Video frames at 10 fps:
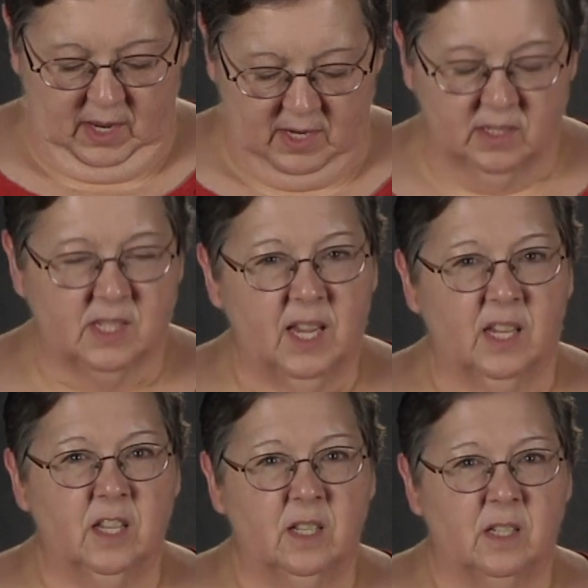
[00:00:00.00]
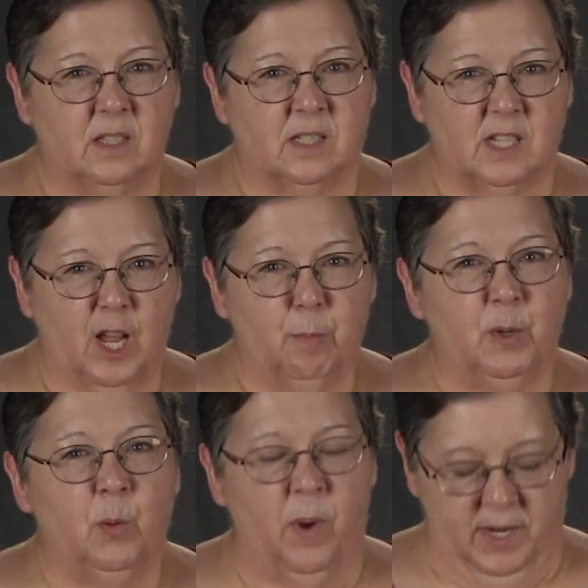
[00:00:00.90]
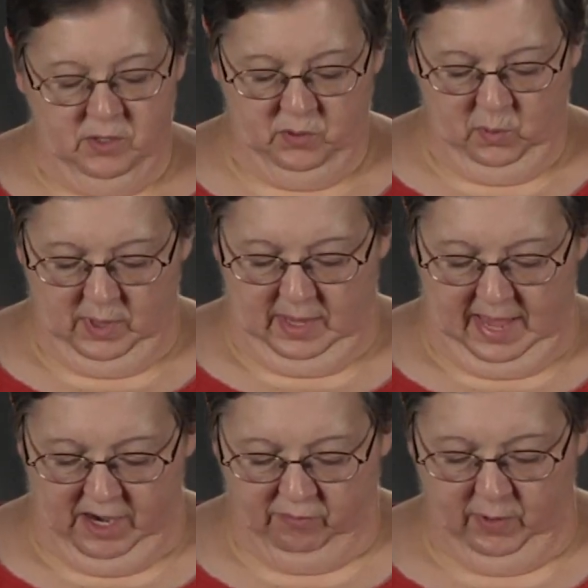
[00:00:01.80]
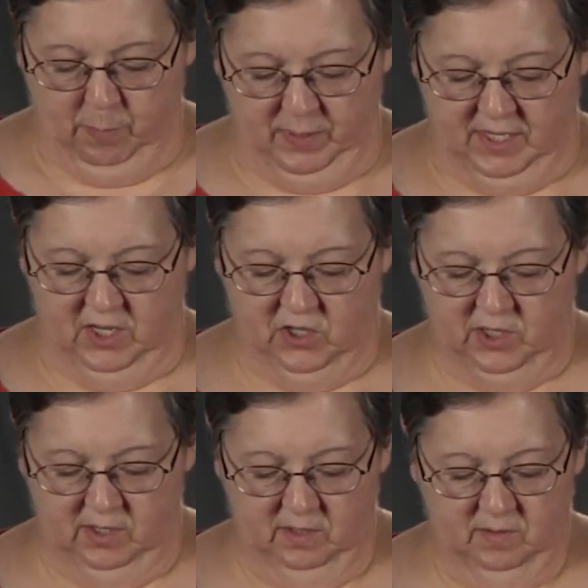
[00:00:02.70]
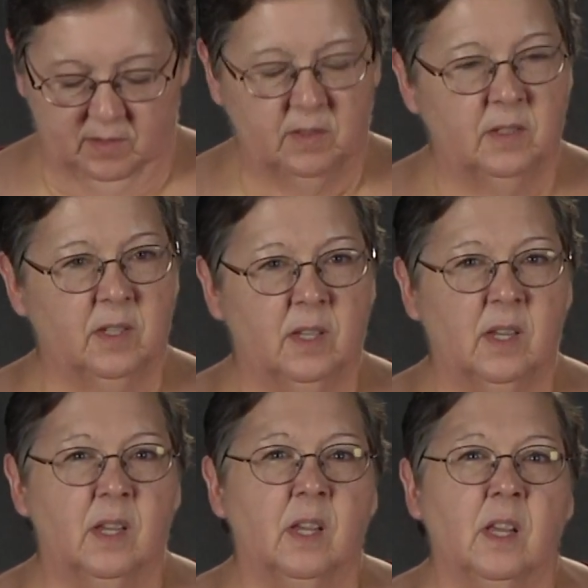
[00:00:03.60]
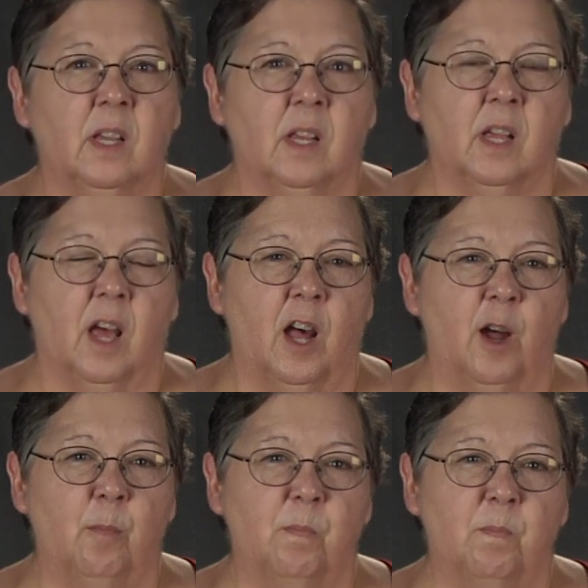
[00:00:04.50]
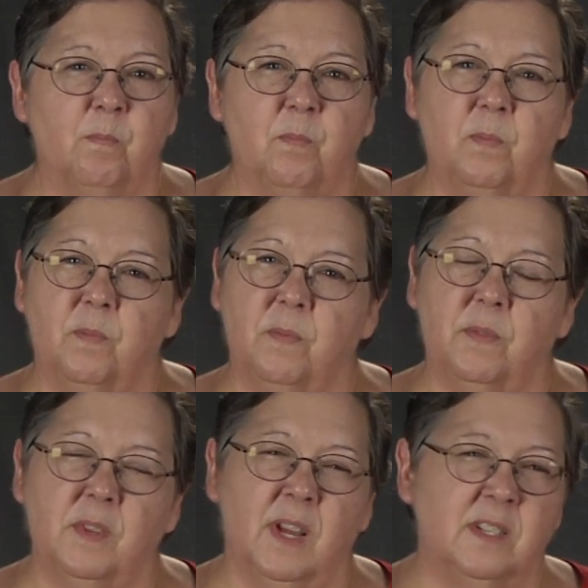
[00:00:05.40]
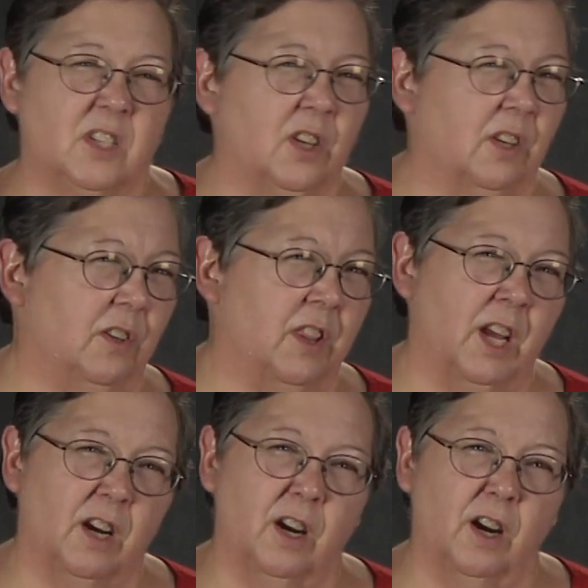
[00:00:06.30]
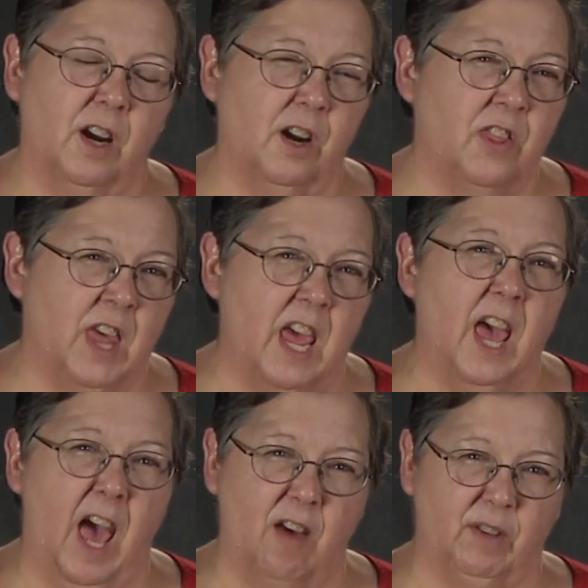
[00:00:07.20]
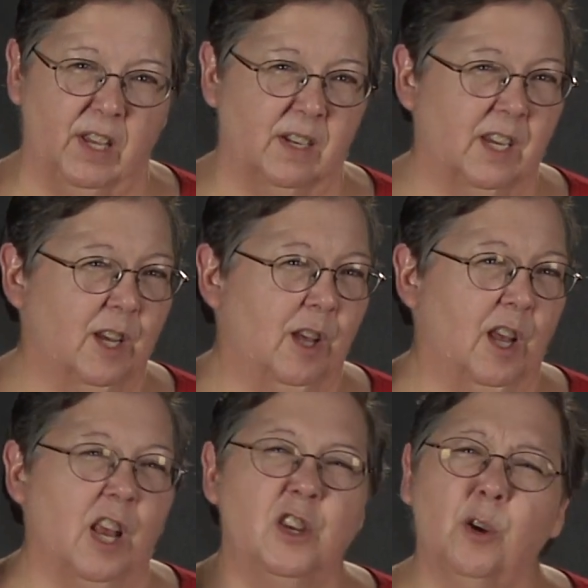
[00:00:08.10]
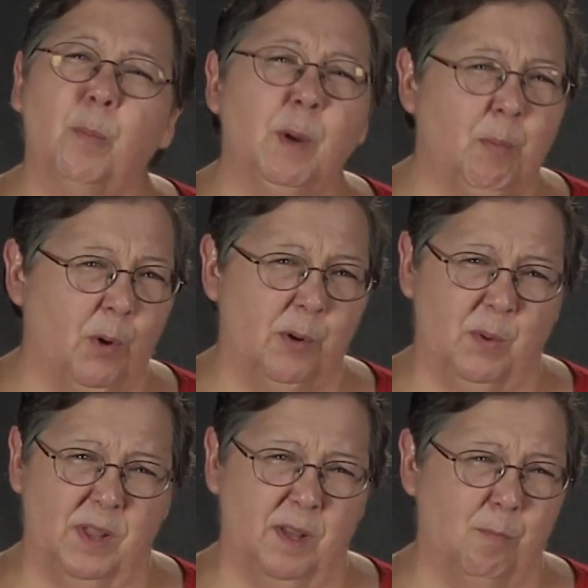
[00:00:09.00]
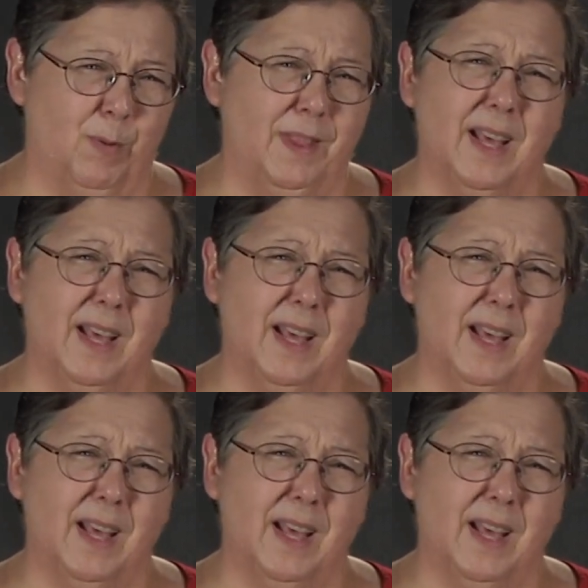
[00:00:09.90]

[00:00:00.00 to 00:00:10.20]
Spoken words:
In second step, you want to do a lot of repetition until they have it. And you'll be bored with it, but